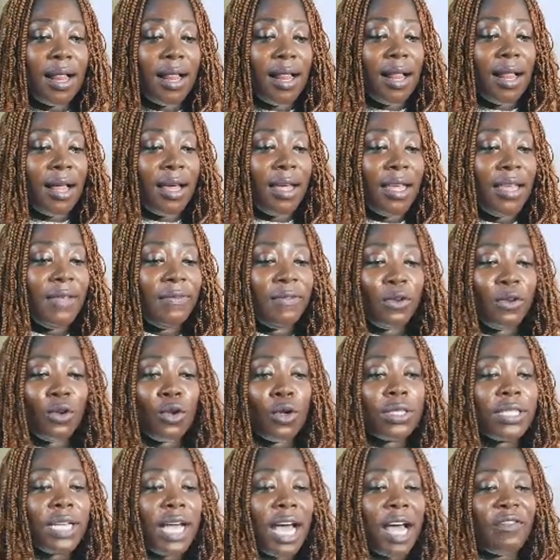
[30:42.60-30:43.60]
If you
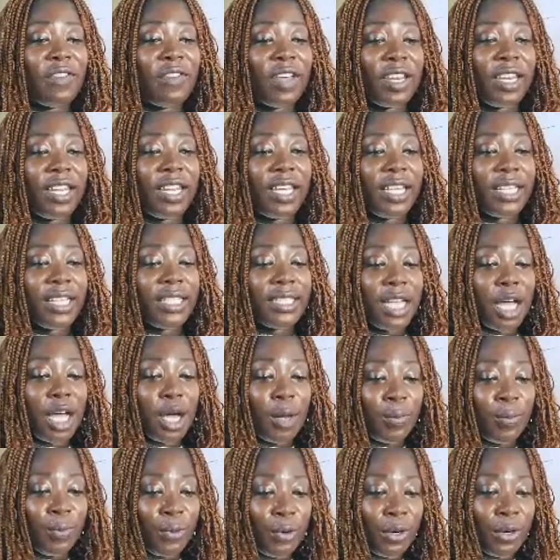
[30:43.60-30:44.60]
don't have a digital
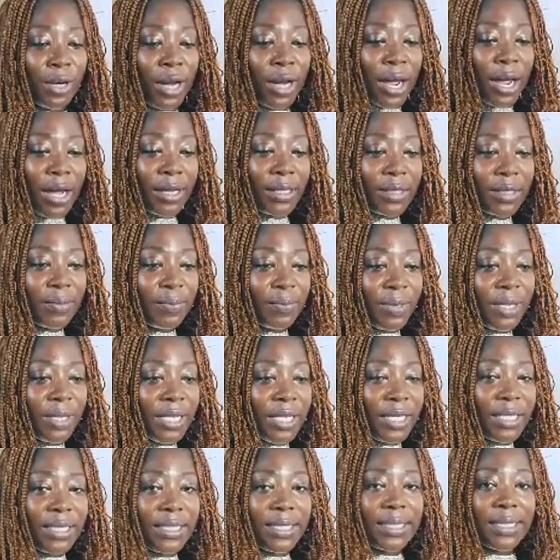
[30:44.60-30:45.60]
product,
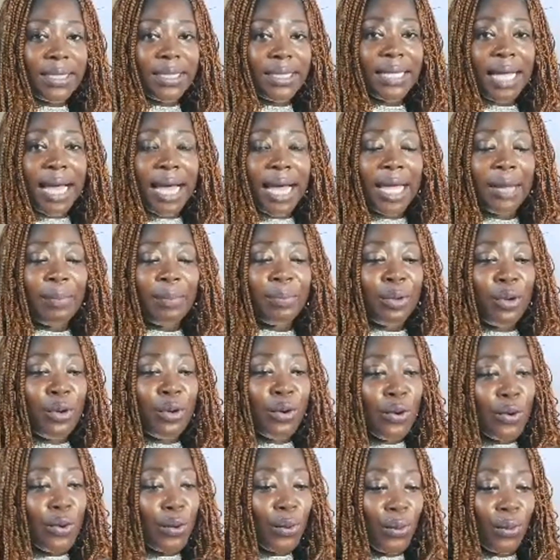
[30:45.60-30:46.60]
please type
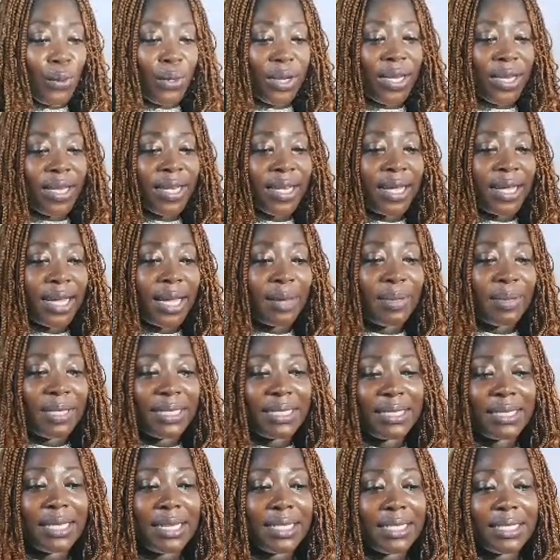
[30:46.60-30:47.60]
no in the comment
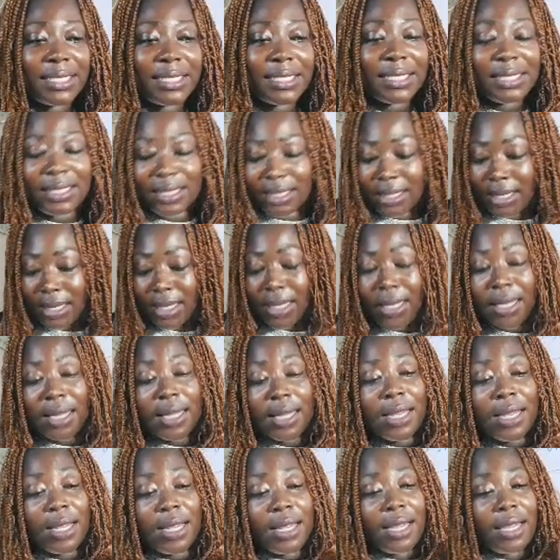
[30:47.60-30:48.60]
section.
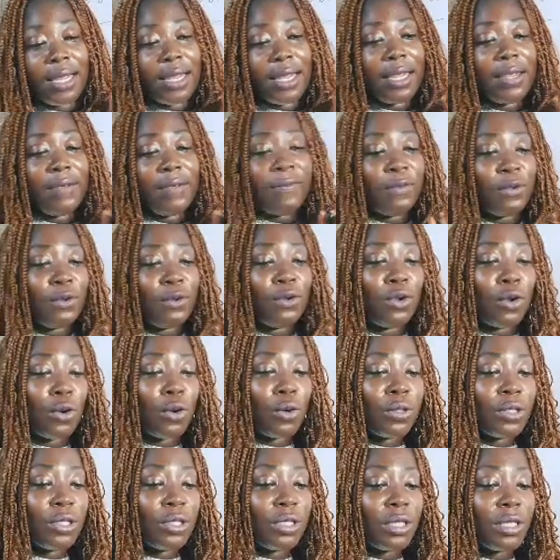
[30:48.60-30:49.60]
If you
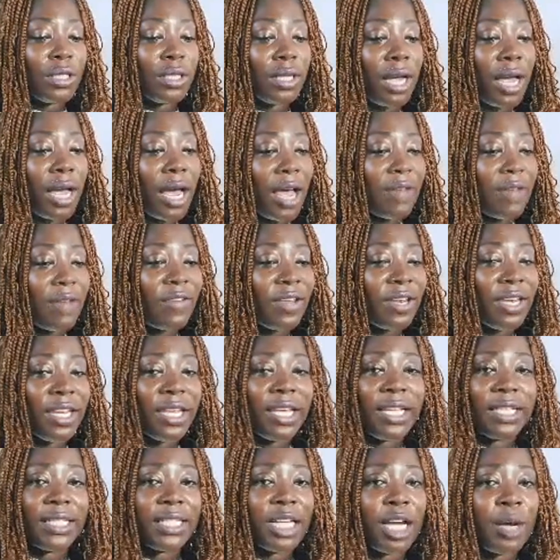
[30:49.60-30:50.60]
don't have a
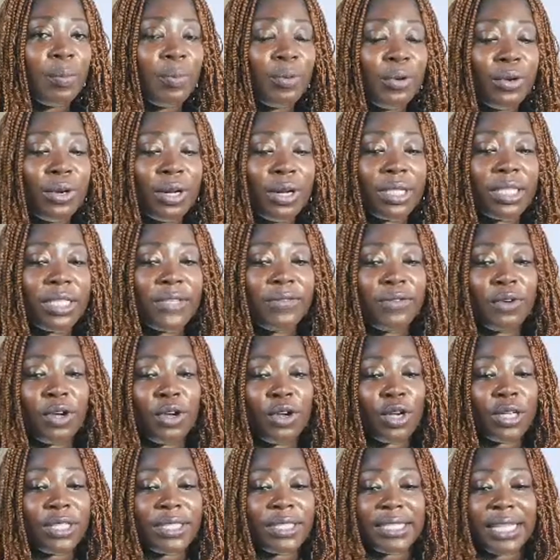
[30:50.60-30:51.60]
digital product, if you're
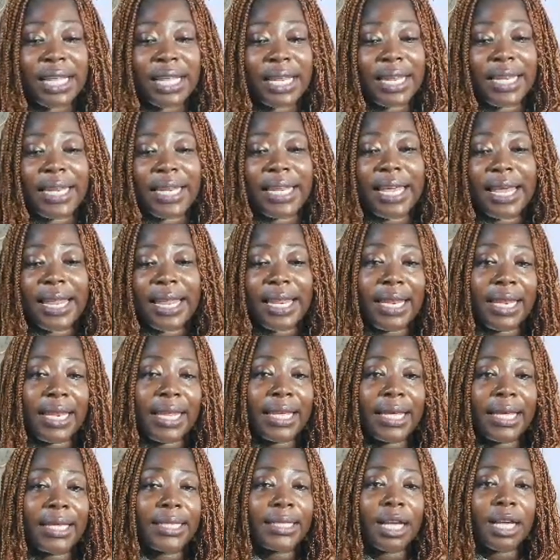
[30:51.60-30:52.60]
not selling any
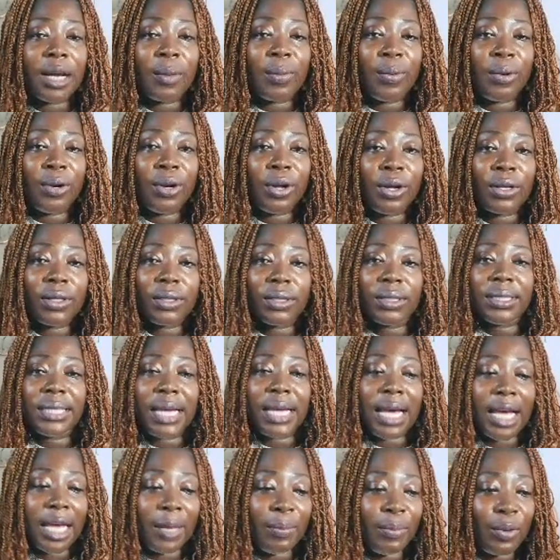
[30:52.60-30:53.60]
digital products,
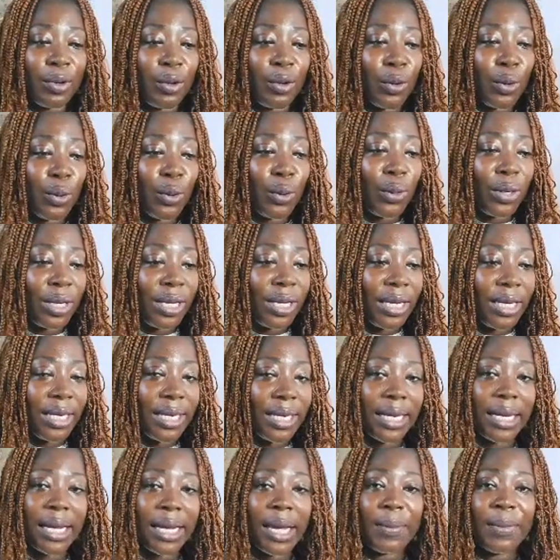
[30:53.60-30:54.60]
type no in the
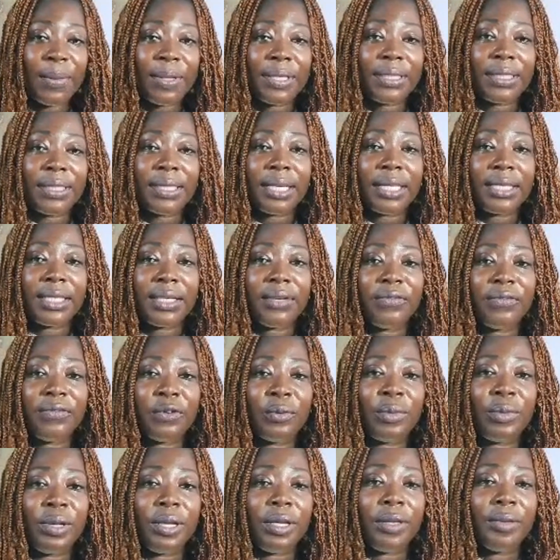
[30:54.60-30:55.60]
comment section for
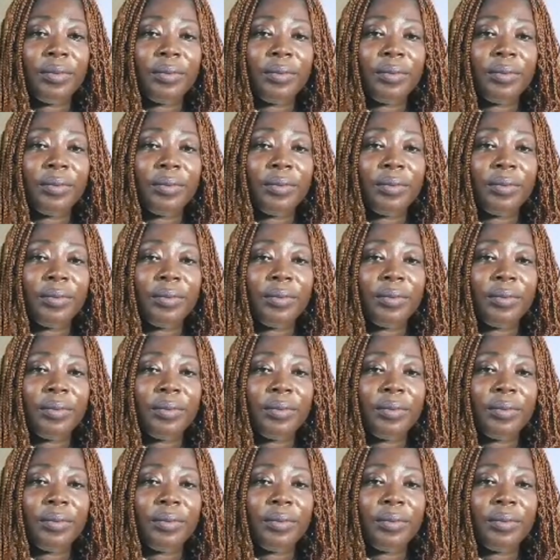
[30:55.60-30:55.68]
me.